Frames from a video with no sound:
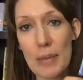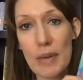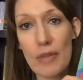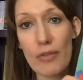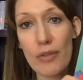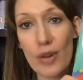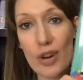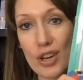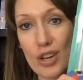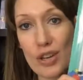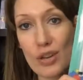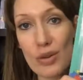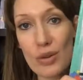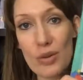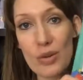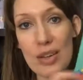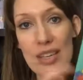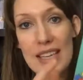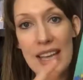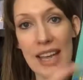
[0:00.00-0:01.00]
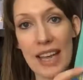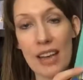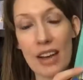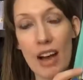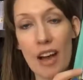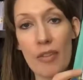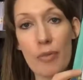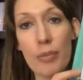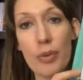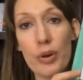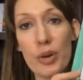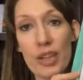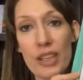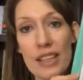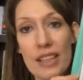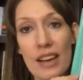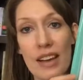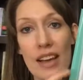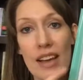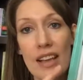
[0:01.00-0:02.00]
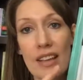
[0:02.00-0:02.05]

before you take it off, put